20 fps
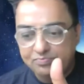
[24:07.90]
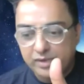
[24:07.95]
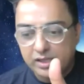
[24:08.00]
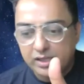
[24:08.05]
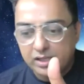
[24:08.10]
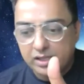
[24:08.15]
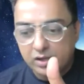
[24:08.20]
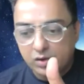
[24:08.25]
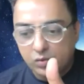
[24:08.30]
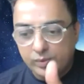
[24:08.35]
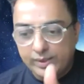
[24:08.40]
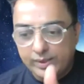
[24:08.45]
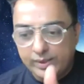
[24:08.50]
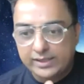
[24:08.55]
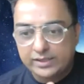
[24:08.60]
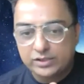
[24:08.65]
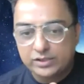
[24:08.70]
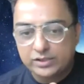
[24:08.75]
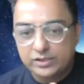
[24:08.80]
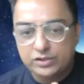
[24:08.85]
where
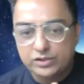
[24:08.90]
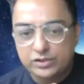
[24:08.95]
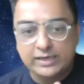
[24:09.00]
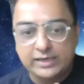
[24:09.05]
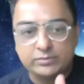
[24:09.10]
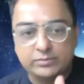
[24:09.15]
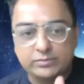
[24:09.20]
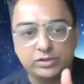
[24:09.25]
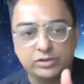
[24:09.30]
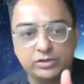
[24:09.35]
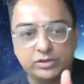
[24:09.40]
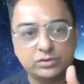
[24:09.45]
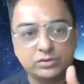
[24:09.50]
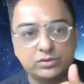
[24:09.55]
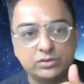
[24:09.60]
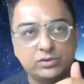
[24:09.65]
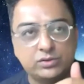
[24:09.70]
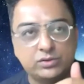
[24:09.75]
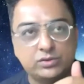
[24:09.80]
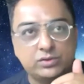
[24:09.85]
you are able to
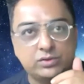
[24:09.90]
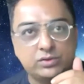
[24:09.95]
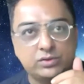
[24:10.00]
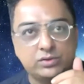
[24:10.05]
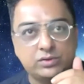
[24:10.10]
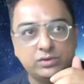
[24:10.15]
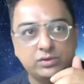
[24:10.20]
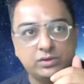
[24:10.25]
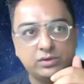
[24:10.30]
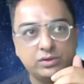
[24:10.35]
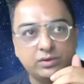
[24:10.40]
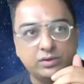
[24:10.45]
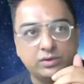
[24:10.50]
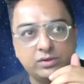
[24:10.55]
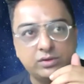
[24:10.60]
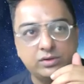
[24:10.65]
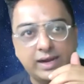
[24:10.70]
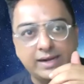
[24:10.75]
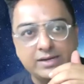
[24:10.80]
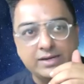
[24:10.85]

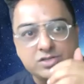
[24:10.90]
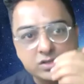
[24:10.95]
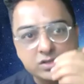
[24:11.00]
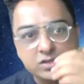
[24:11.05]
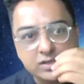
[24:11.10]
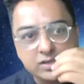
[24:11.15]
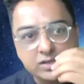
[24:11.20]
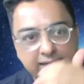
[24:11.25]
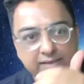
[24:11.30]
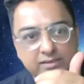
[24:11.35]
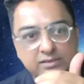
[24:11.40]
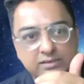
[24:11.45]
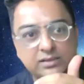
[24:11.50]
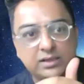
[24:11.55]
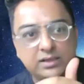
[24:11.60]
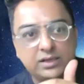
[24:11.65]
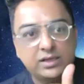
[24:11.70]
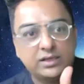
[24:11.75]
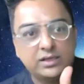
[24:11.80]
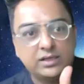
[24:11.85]
attract
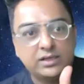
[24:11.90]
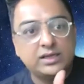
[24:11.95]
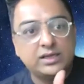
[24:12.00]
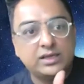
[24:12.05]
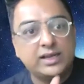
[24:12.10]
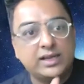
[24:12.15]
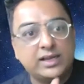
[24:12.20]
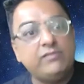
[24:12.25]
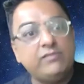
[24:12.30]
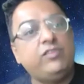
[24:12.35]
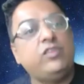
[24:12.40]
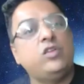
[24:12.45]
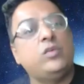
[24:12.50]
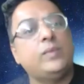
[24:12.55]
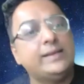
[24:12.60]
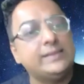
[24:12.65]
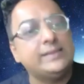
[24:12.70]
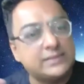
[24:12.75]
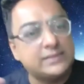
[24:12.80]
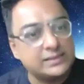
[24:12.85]
the
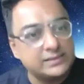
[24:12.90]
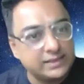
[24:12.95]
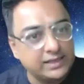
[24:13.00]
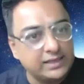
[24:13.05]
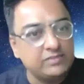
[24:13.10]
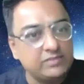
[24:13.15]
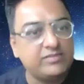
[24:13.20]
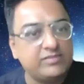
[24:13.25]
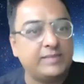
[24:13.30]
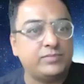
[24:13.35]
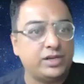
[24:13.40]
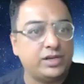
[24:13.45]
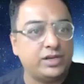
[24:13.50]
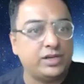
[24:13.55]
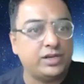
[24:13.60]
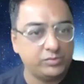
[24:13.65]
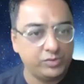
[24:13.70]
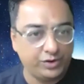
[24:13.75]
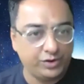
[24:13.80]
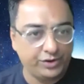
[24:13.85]
influencers in Web three
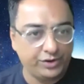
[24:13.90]
community,